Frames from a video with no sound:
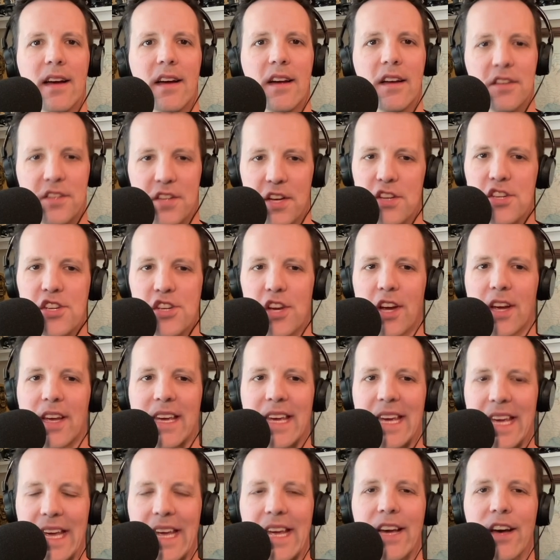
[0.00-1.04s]
to
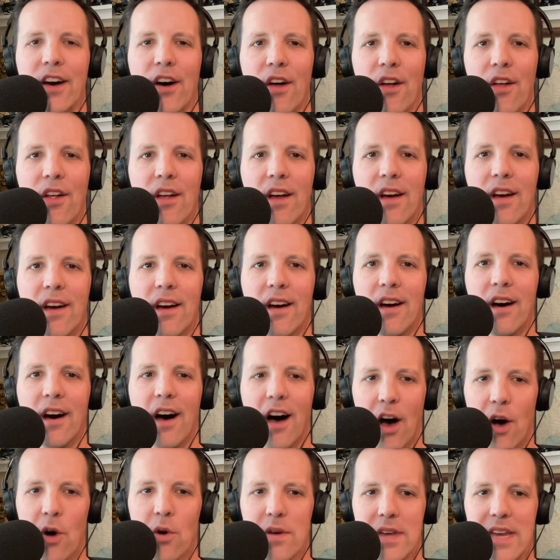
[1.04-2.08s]
Shaquille
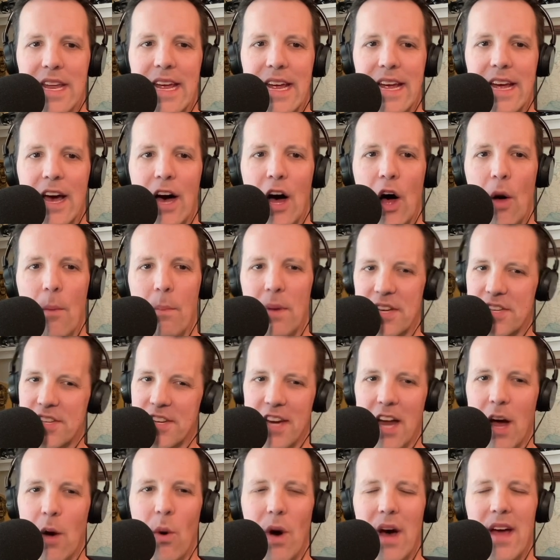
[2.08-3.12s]
O'Neal. But
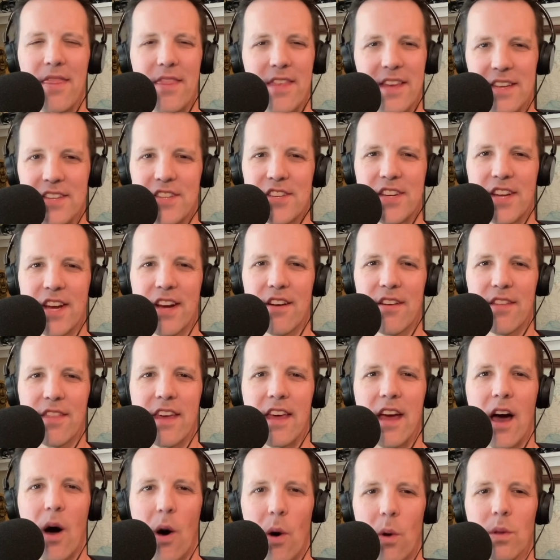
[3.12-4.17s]
you know what? This year,
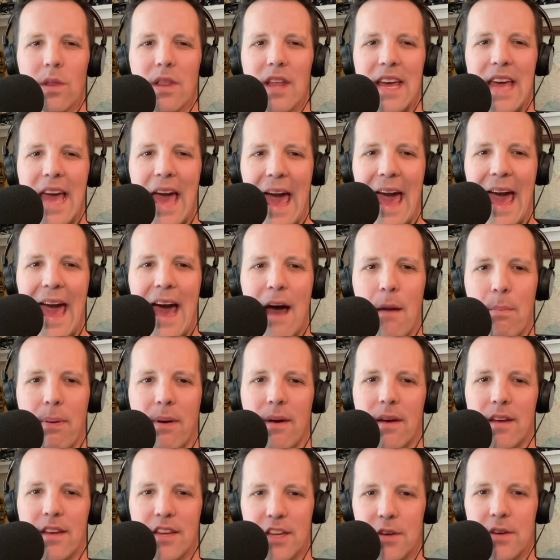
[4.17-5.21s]
the only
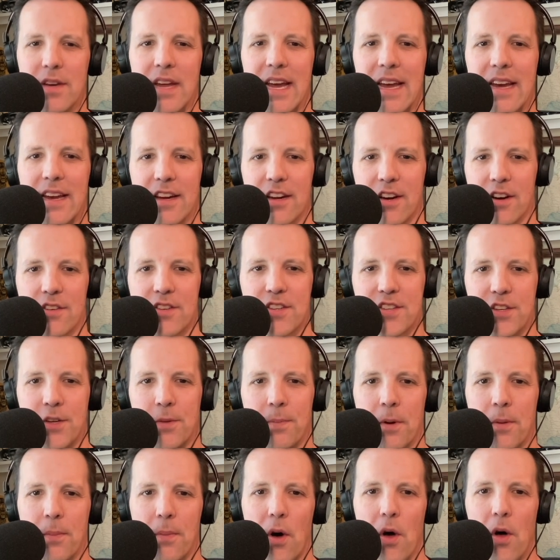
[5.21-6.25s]
app you need at your
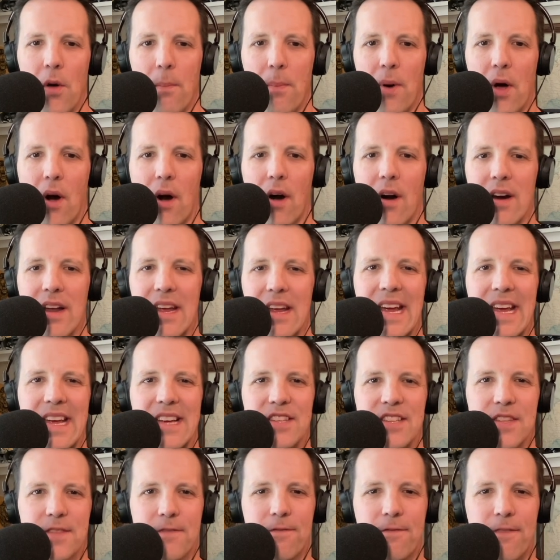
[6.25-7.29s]
Super Bowl party
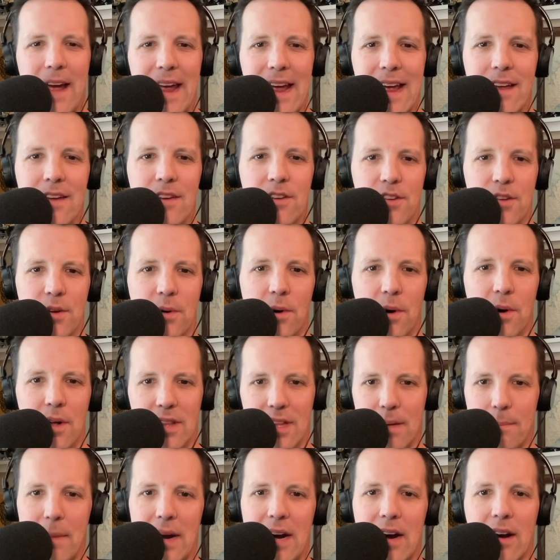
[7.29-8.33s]
is
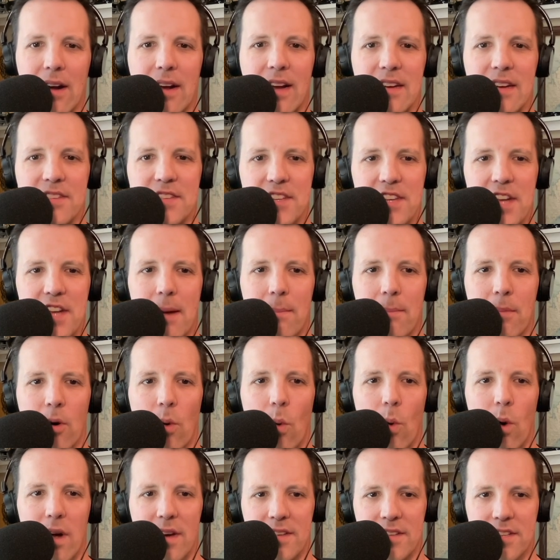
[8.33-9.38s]
FanDuel, America's number
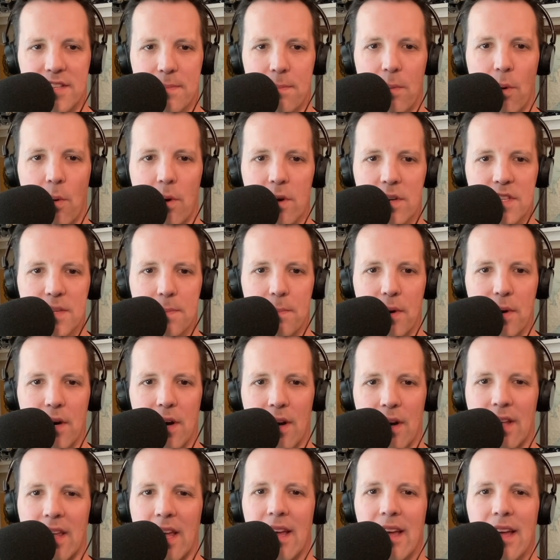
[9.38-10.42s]
one sports
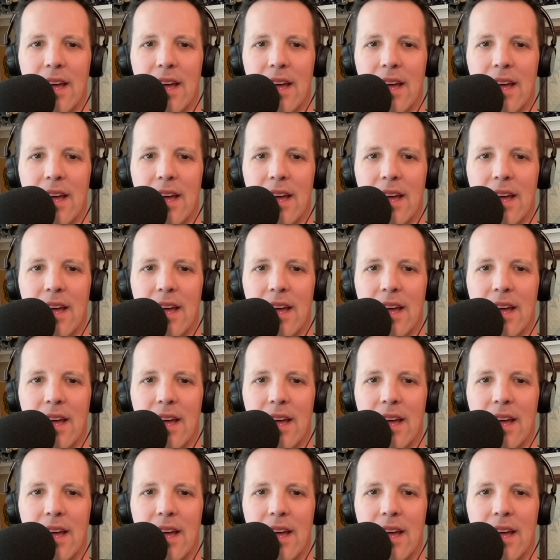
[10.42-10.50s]
book.